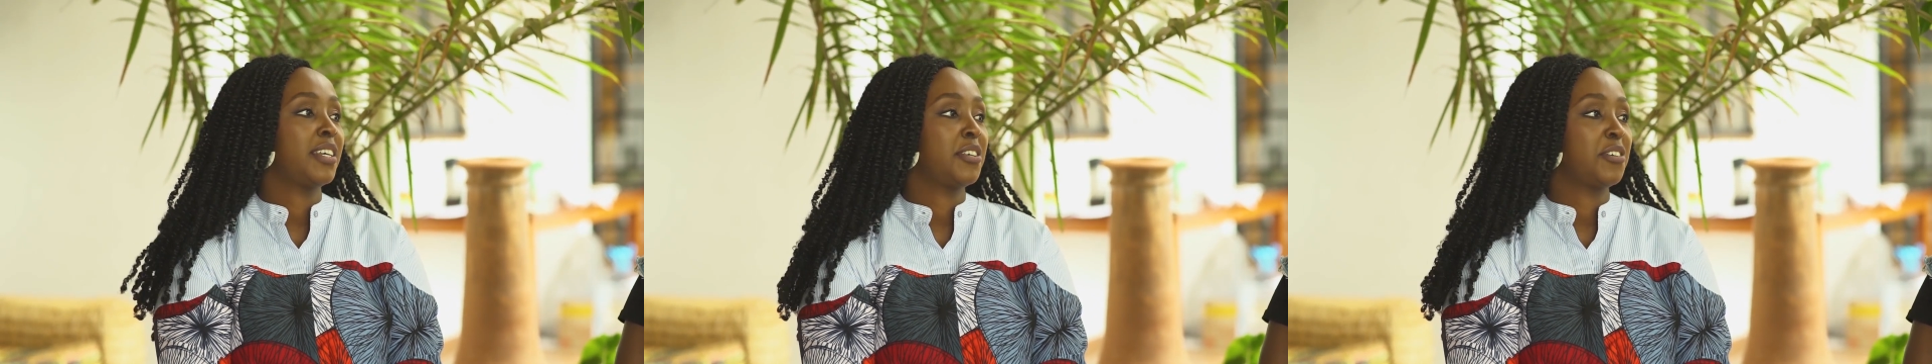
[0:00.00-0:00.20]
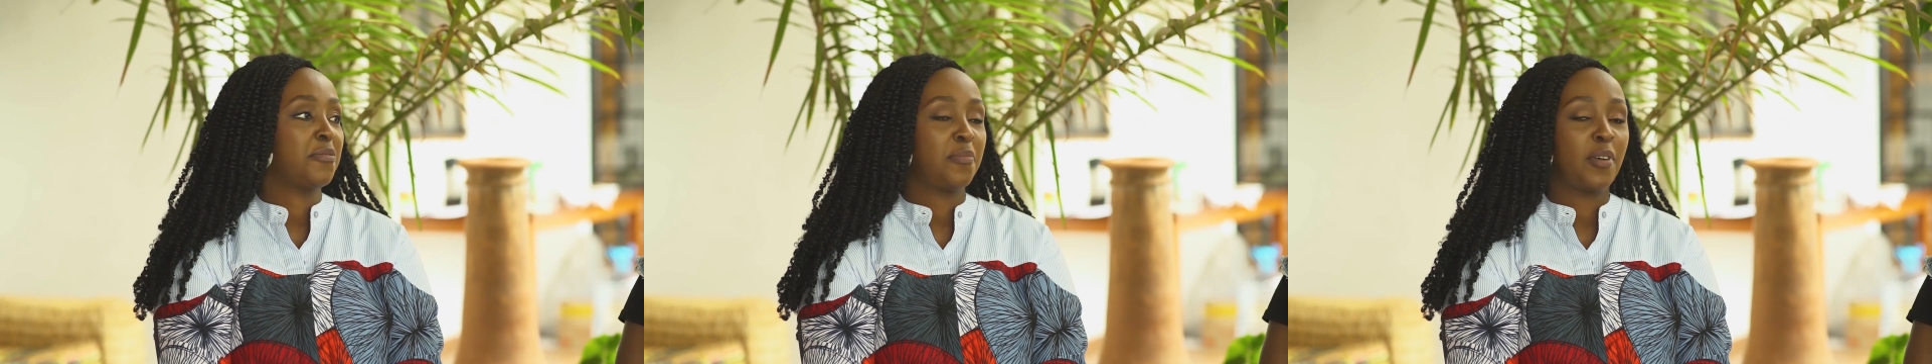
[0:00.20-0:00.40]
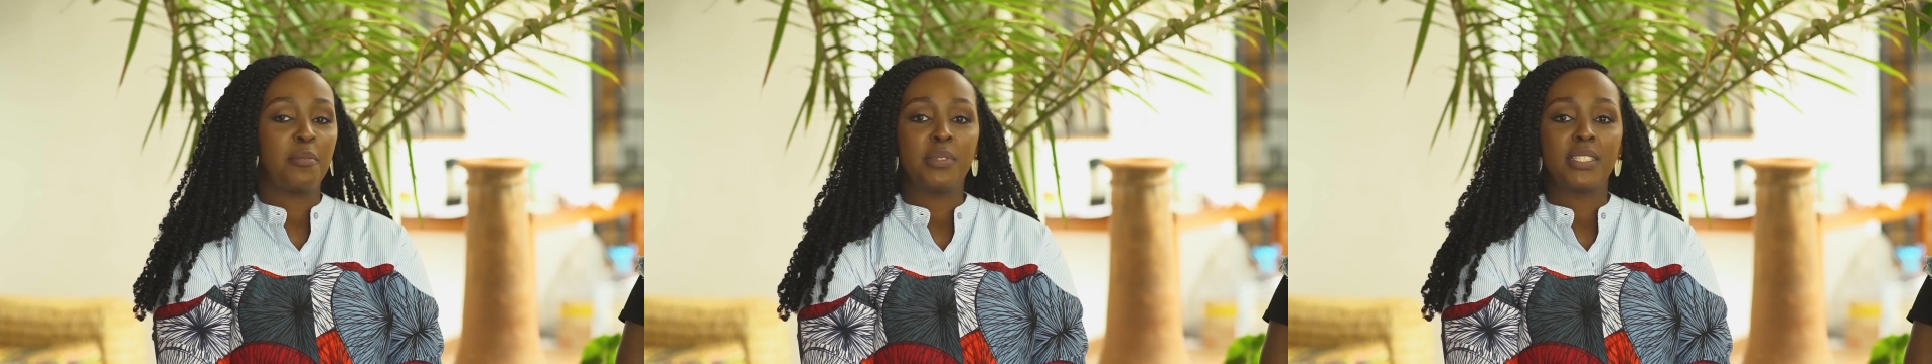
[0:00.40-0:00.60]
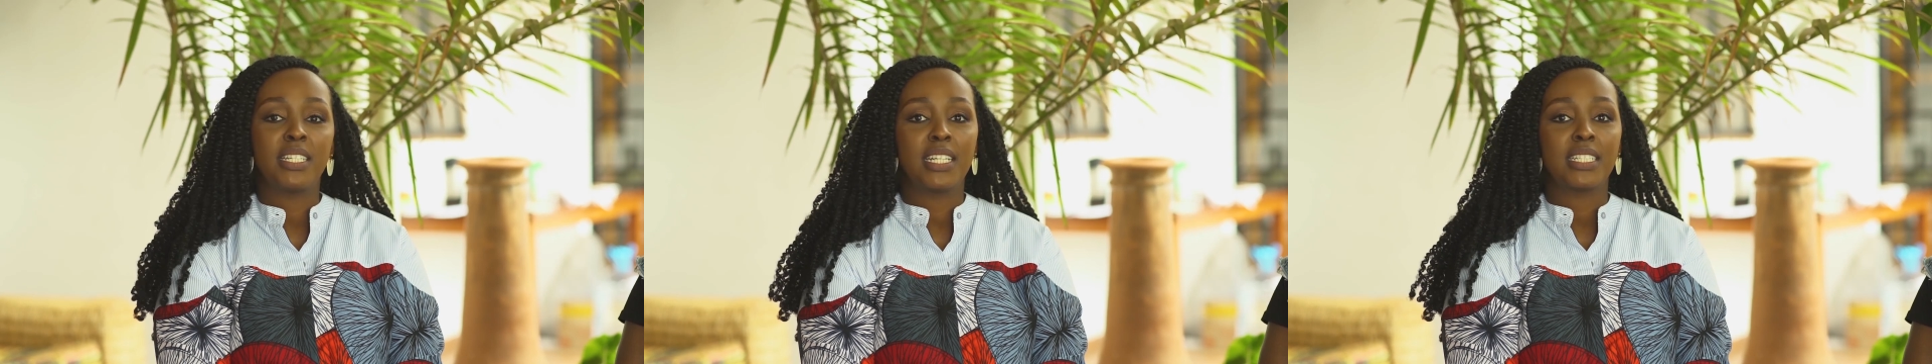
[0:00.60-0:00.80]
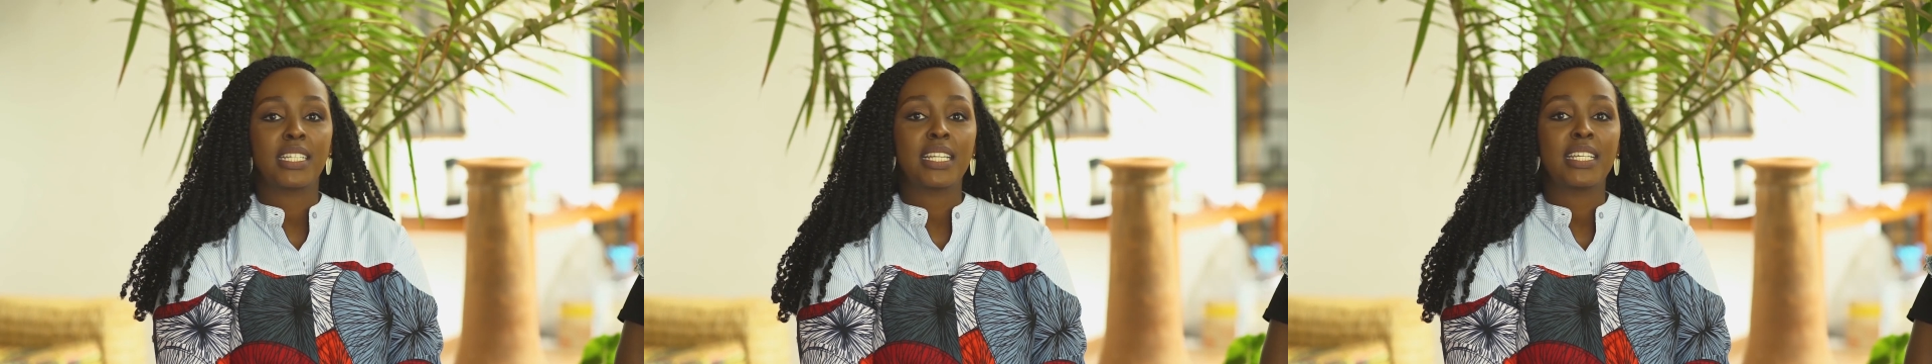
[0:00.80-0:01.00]
You've probably
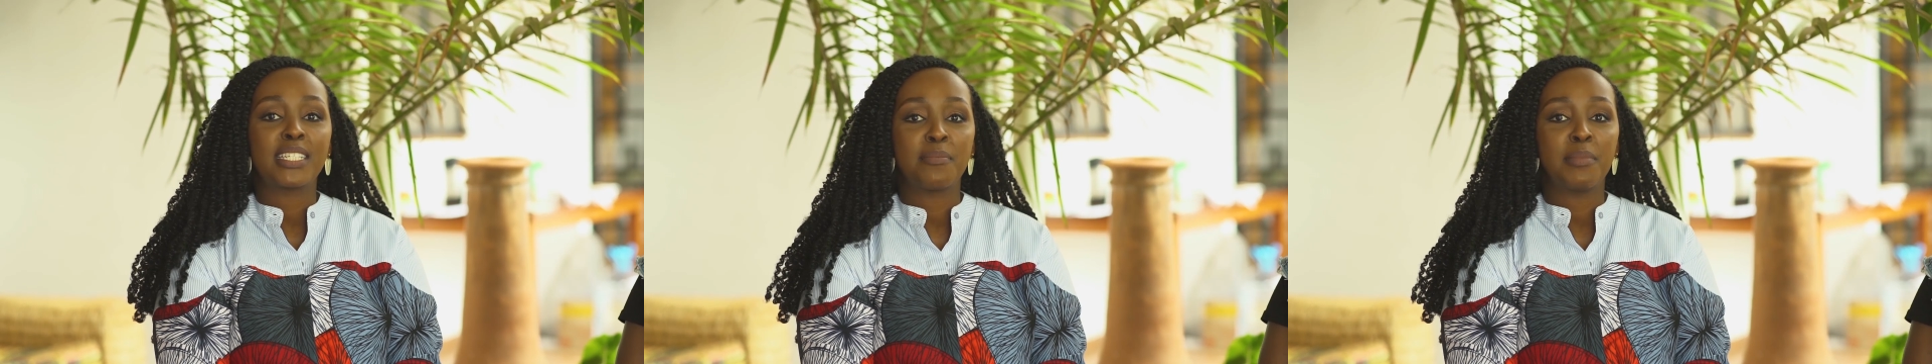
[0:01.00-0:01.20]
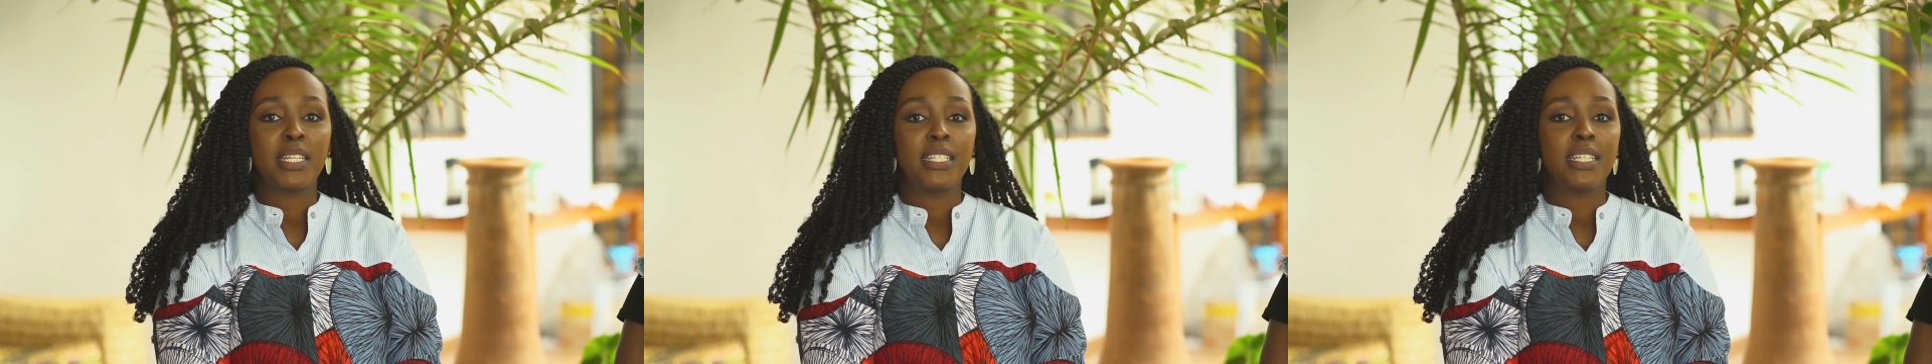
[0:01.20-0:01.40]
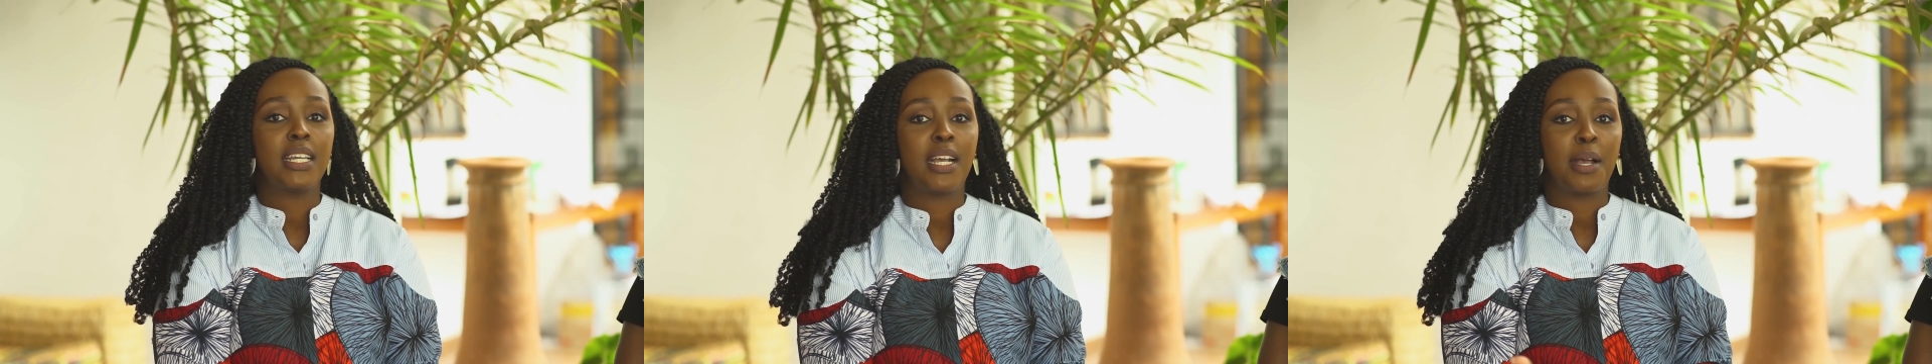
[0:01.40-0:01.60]
seen us at Kisementi.